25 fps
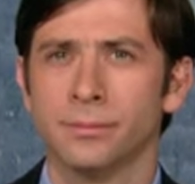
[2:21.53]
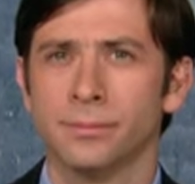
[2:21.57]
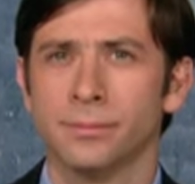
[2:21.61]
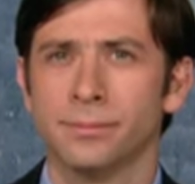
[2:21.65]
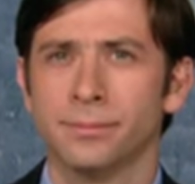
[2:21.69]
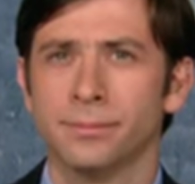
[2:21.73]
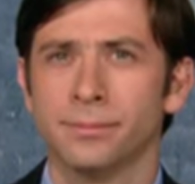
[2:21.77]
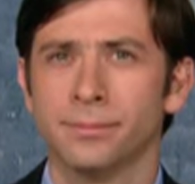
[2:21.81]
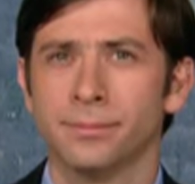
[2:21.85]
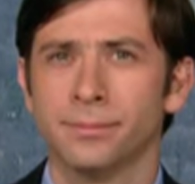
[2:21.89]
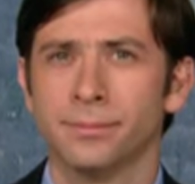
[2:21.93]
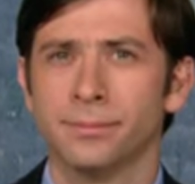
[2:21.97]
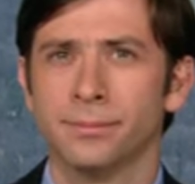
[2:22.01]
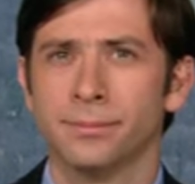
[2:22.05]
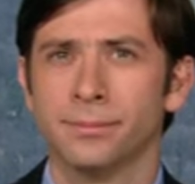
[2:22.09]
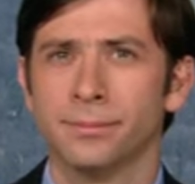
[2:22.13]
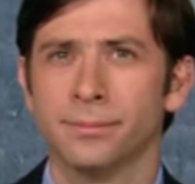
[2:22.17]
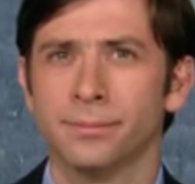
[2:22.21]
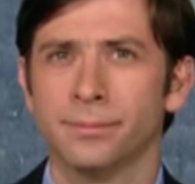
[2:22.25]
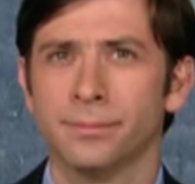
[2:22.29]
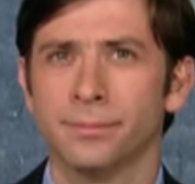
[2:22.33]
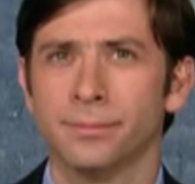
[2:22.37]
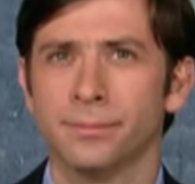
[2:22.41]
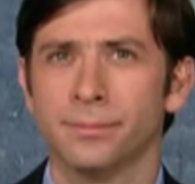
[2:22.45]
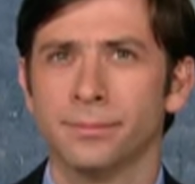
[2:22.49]

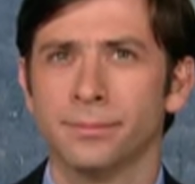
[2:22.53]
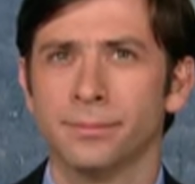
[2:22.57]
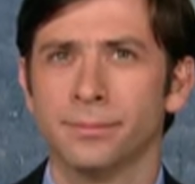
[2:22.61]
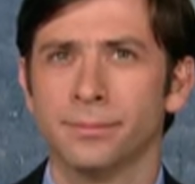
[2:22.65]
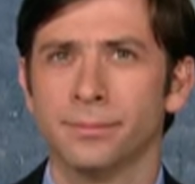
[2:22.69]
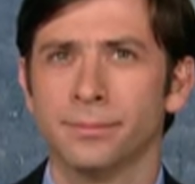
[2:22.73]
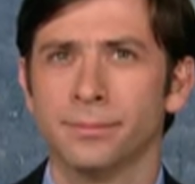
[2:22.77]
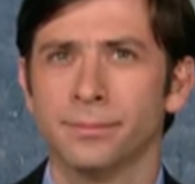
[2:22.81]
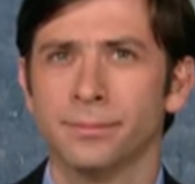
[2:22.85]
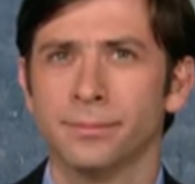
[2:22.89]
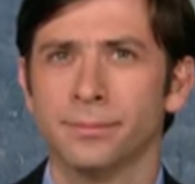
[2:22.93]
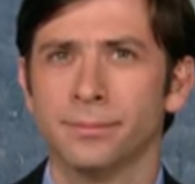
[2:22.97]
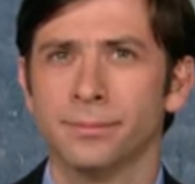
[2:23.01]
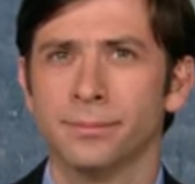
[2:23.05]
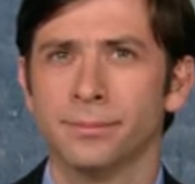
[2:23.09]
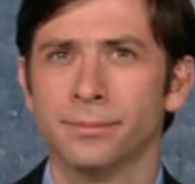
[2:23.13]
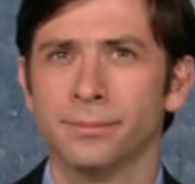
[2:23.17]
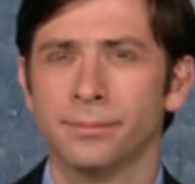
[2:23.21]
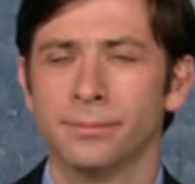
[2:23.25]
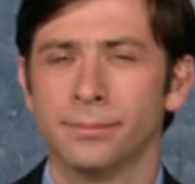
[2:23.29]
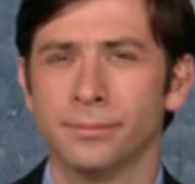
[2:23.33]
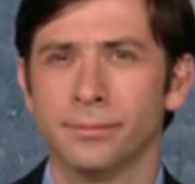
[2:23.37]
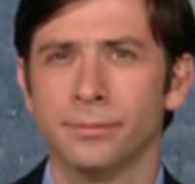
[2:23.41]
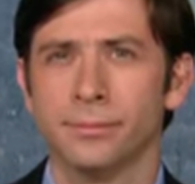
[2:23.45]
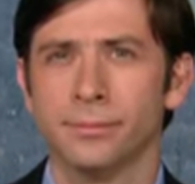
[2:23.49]

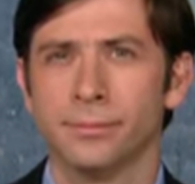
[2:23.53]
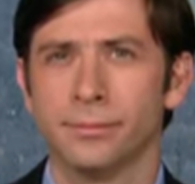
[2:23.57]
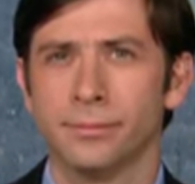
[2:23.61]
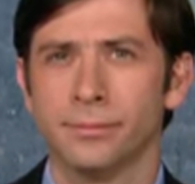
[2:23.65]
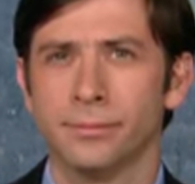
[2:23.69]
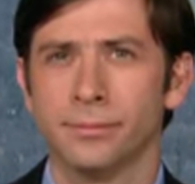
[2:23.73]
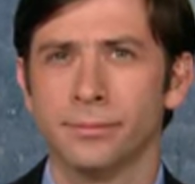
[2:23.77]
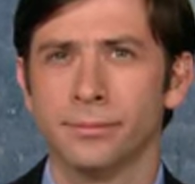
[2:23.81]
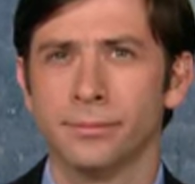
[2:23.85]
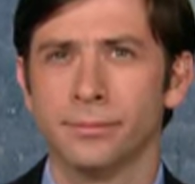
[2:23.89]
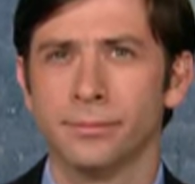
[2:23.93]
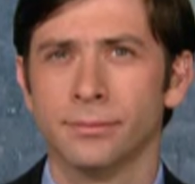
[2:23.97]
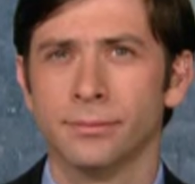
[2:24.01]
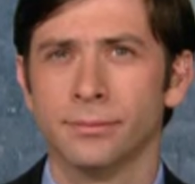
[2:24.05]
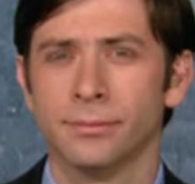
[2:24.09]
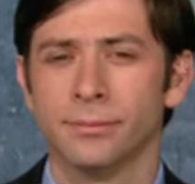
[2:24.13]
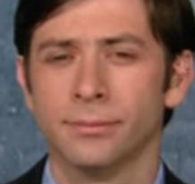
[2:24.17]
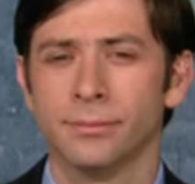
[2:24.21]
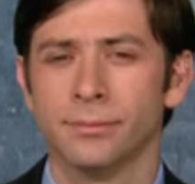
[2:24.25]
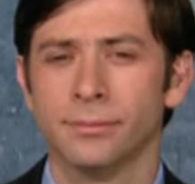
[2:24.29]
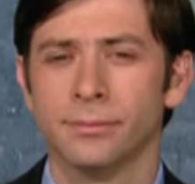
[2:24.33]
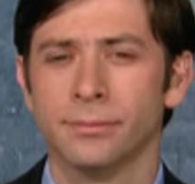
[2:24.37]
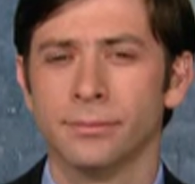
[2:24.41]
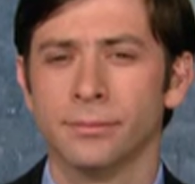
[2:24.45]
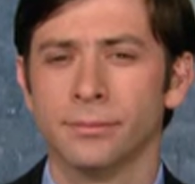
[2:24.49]

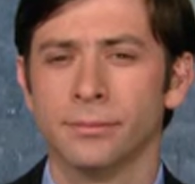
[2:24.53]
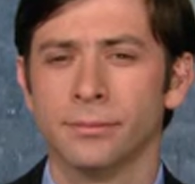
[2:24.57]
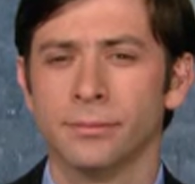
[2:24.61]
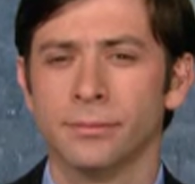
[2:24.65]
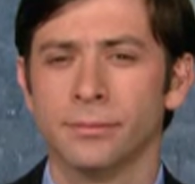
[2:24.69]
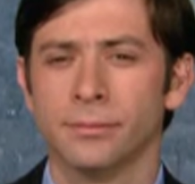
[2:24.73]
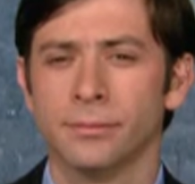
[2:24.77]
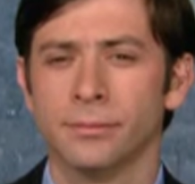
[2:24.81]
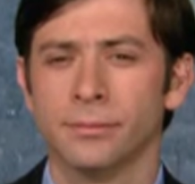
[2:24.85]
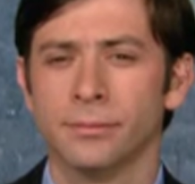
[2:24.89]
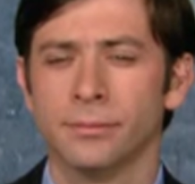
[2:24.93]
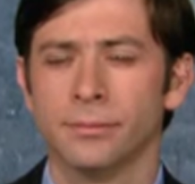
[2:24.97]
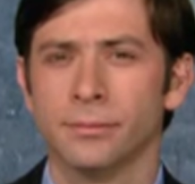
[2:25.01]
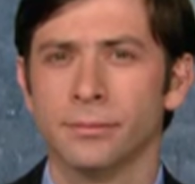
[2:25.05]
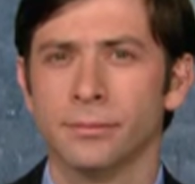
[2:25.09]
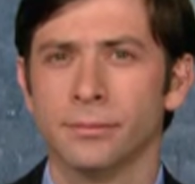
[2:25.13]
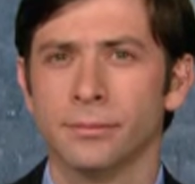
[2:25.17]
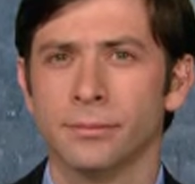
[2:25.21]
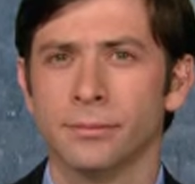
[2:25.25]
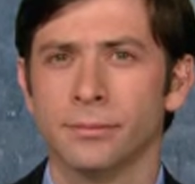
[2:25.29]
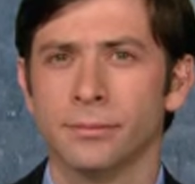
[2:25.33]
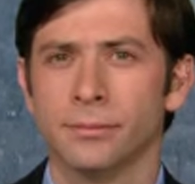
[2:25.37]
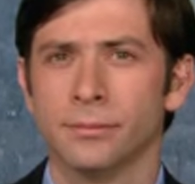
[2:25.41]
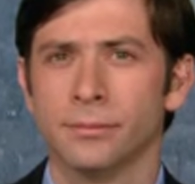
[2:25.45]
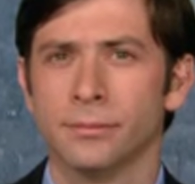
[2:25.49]

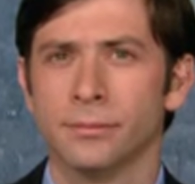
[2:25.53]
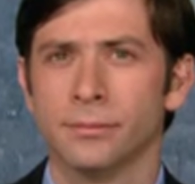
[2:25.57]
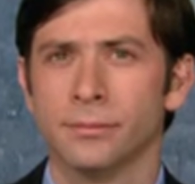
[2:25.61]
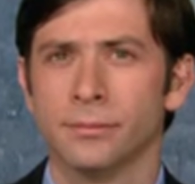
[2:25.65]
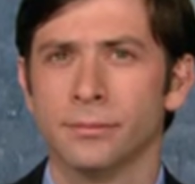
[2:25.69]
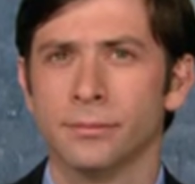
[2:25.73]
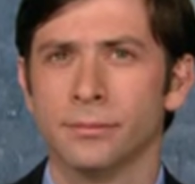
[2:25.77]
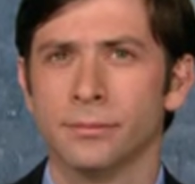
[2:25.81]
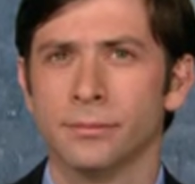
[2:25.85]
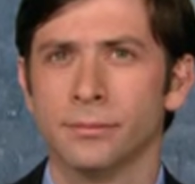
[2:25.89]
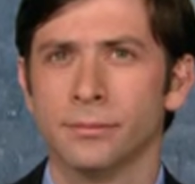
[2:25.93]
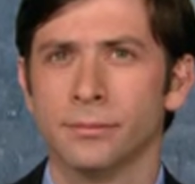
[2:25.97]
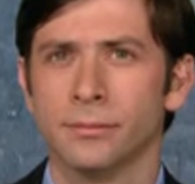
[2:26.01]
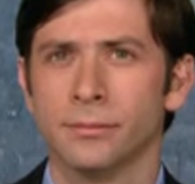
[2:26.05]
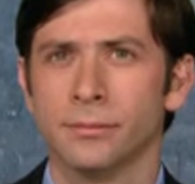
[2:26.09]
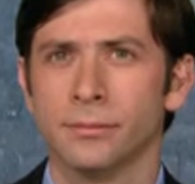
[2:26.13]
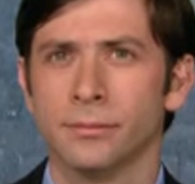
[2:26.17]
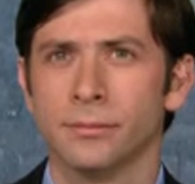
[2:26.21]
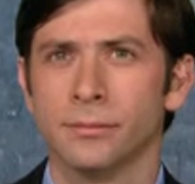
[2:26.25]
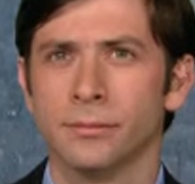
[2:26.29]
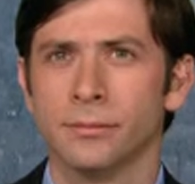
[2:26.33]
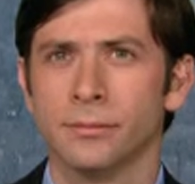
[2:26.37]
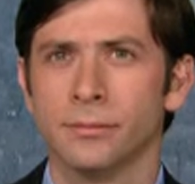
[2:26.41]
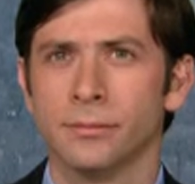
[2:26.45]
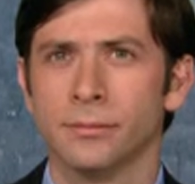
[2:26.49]

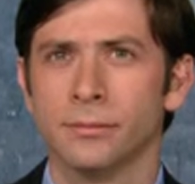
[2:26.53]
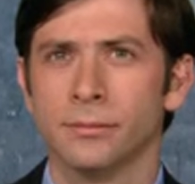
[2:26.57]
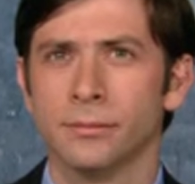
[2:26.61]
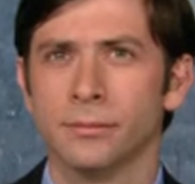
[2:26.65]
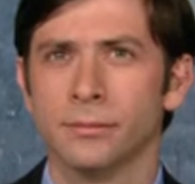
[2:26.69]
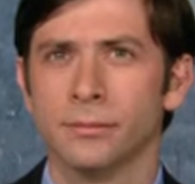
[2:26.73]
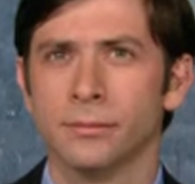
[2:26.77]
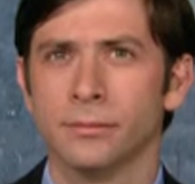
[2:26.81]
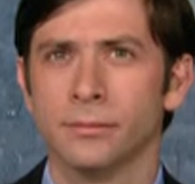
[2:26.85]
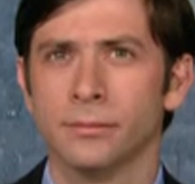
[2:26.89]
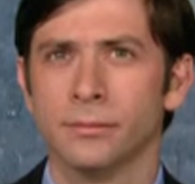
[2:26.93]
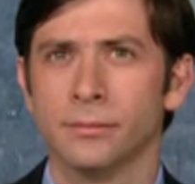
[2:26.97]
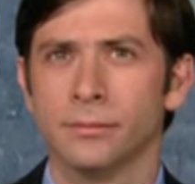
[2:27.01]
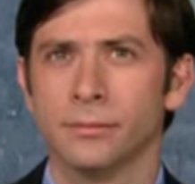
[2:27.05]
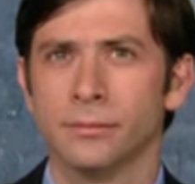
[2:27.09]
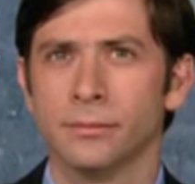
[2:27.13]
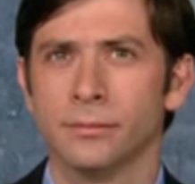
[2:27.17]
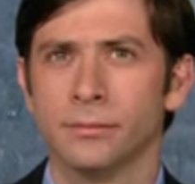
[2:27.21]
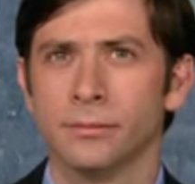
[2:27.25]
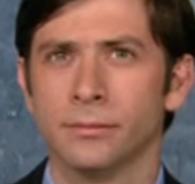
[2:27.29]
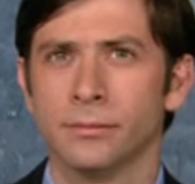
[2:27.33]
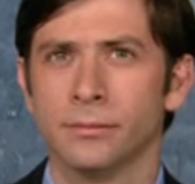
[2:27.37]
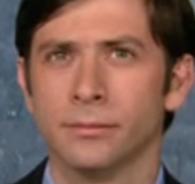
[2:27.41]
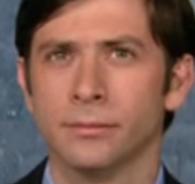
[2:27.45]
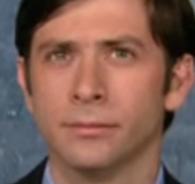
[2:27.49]

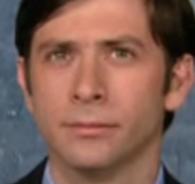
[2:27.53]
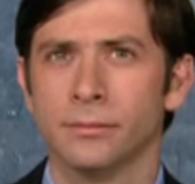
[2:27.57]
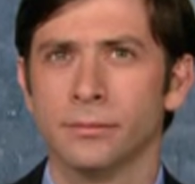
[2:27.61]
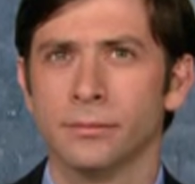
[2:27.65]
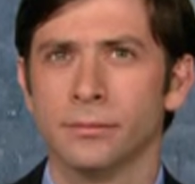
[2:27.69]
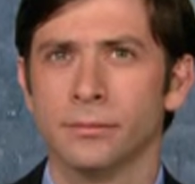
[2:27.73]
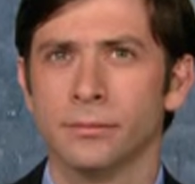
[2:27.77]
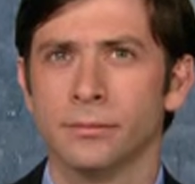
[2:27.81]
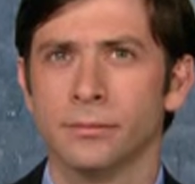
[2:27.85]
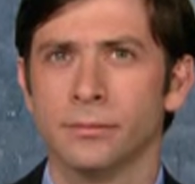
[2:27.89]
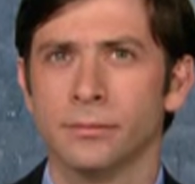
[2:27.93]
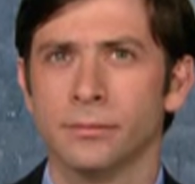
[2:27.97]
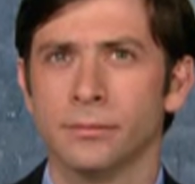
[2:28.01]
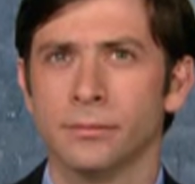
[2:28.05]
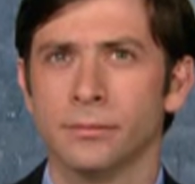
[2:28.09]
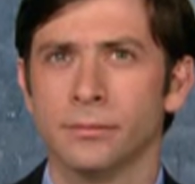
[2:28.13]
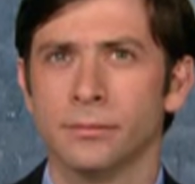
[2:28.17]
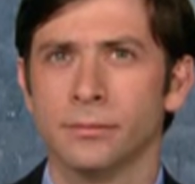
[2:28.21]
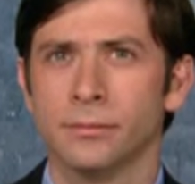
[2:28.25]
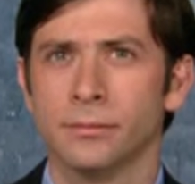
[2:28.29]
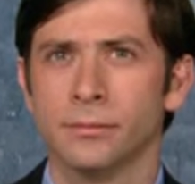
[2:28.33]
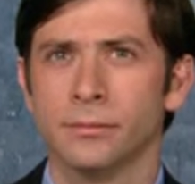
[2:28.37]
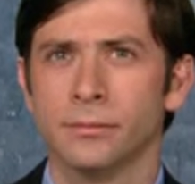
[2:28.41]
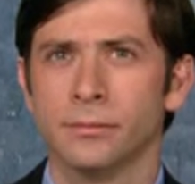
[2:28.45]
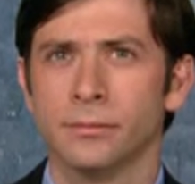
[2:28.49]

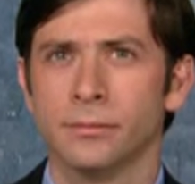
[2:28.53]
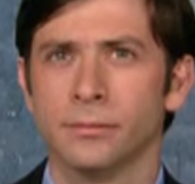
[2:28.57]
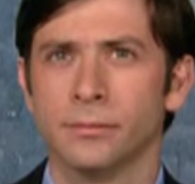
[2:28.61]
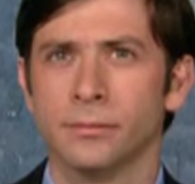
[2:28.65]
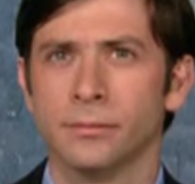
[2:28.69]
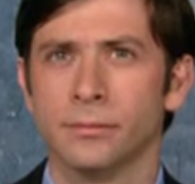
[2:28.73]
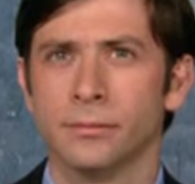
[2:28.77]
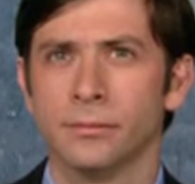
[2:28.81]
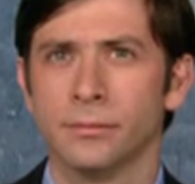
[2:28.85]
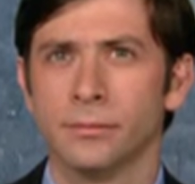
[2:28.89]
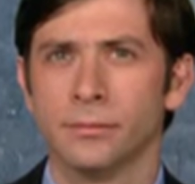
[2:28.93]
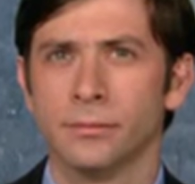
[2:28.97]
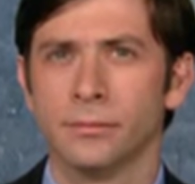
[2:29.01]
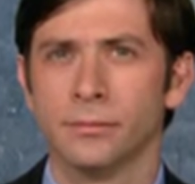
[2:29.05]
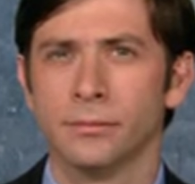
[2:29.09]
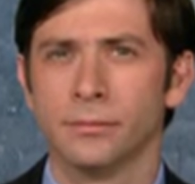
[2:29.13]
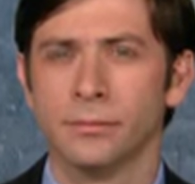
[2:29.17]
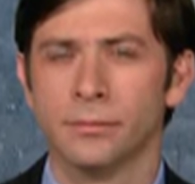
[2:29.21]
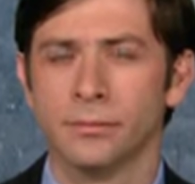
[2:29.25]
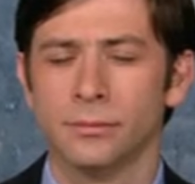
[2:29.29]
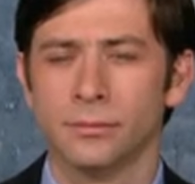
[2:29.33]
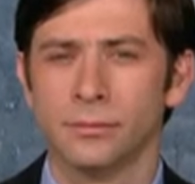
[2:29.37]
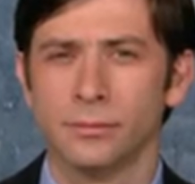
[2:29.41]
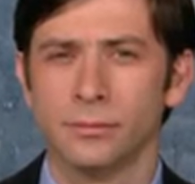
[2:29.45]
No words are spoken by the person on screen.